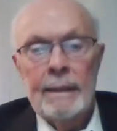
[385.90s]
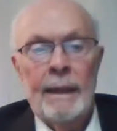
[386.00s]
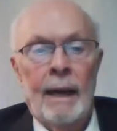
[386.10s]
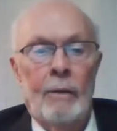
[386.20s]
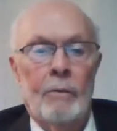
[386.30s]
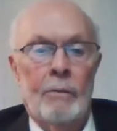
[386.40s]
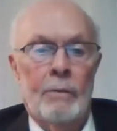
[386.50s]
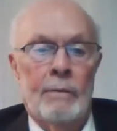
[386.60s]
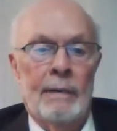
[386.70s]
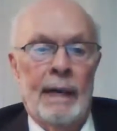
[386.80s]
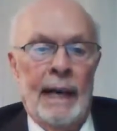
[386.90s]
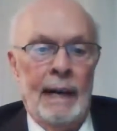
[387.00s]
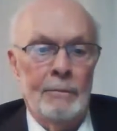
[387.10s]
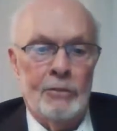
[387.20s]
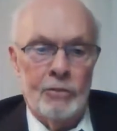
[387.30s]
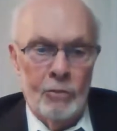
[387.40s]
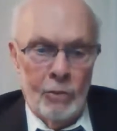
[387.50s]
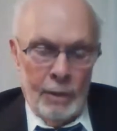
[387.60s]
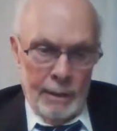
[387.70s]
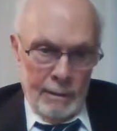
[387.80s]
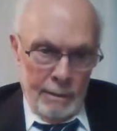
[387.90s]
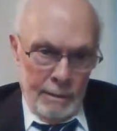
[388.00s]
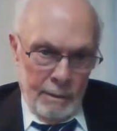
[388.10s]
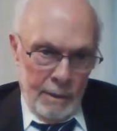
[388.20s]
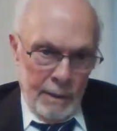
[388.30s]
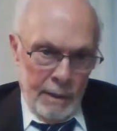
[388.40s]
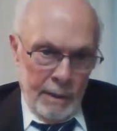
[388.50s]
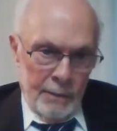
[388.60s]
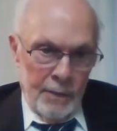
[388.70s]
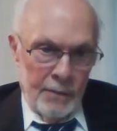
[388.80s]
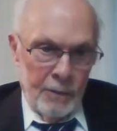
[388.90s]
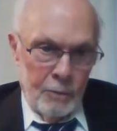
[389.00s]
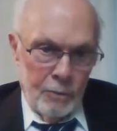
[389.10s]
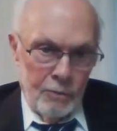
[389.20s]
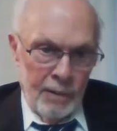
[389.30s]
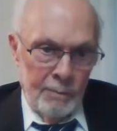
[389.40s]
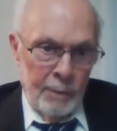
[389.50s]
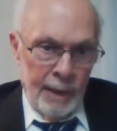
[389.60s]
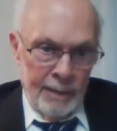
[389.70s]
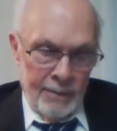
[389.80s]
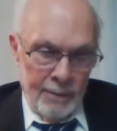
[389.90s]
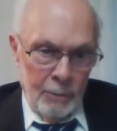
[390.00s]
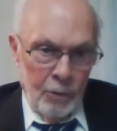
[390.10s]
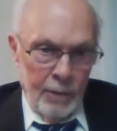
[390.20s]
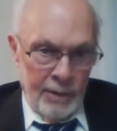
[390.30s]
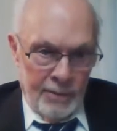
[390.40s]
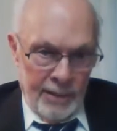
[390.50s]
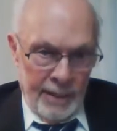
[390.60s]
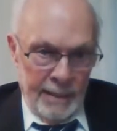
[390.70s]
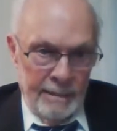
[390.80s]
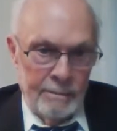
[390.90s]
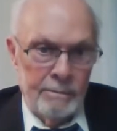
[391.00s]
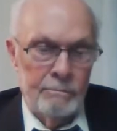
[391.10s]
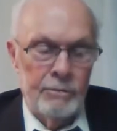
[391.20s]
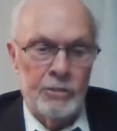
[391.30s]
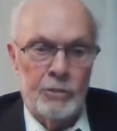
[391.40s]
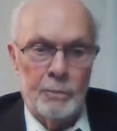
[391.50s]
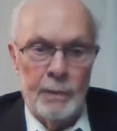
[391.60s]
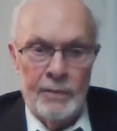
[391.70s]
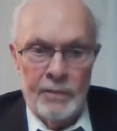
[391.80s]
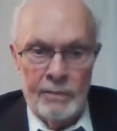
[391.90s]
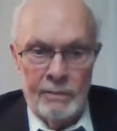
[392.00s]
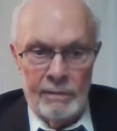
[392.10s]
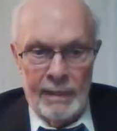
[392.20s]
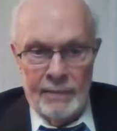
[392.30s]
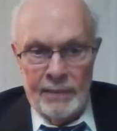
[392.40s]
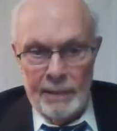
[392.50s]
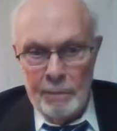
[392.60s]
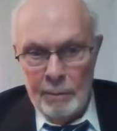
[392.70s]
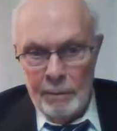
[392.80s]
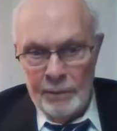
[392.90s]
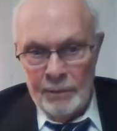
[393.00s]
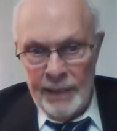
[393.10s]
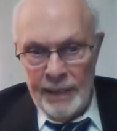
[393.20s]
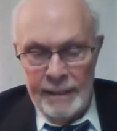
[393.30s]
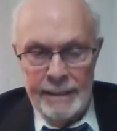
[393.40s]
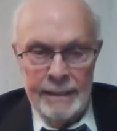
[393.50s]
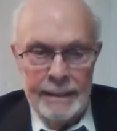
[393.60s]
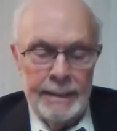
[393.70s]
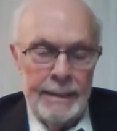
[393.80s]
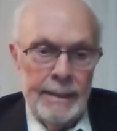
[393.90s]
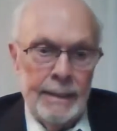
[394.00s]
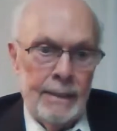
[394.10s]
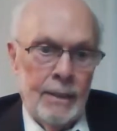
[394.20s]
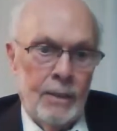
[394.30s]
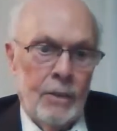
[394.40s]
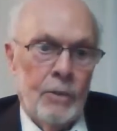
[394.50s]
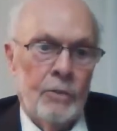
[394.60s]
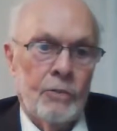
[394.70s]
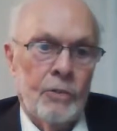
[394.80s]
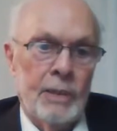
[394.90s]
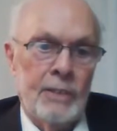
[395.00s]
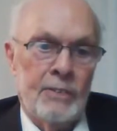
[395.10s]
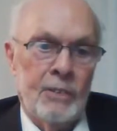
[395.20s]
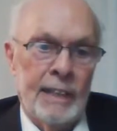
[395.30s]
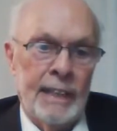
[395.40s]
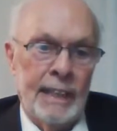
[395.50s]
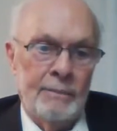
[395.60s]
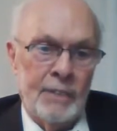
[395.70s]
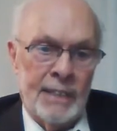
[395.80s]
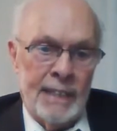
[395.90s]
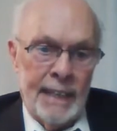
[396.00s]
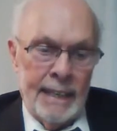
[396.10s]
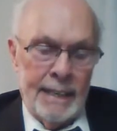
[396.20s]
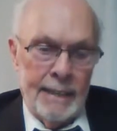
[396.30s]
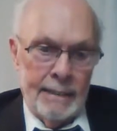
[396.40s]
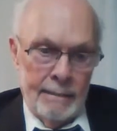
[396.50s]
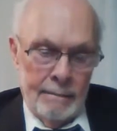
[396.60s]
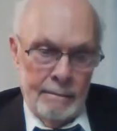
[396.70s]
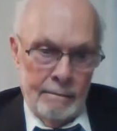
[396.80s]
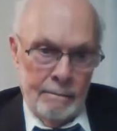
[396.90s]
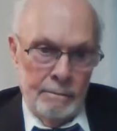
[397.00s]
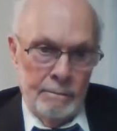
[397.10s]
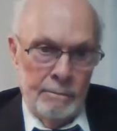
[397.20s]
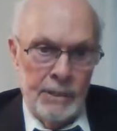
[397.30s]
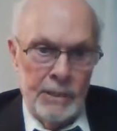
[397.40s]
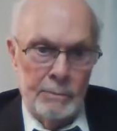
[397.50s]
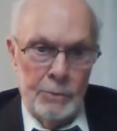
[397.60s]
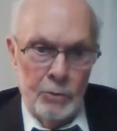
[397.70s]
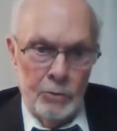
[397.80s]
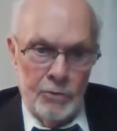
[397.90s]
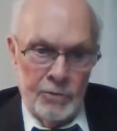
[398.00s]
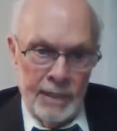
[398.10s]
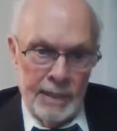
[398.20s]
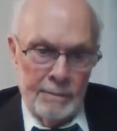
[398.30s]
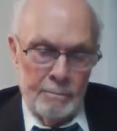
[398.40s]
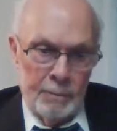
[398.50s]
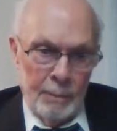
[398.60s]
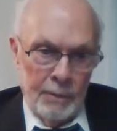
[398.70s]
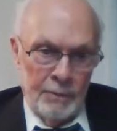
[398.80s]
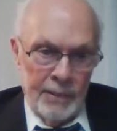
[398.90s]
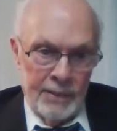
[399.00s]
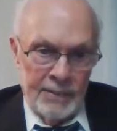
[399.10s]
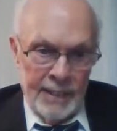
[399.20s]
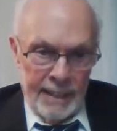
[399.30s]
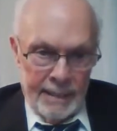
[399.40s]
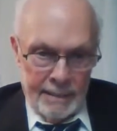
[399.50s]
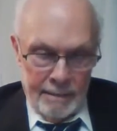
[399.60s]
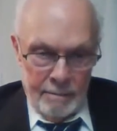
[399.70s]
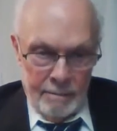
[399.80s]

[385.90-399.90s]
Now, I'm sure that this was run by some lawyers there. Richard Spencer is a public figure, so he's going to have to take the abuse that public figures take,